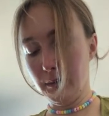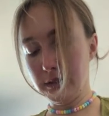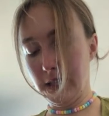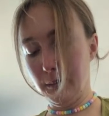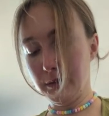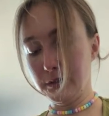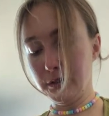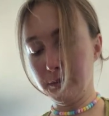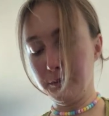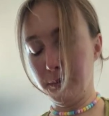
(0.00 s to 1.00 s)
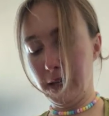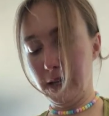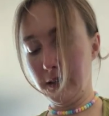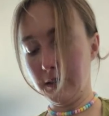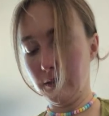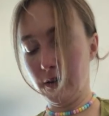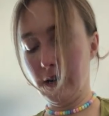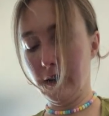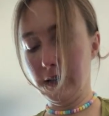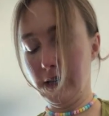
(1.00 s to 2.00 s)
was able to speak,
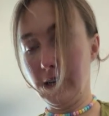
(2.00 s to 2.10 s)
or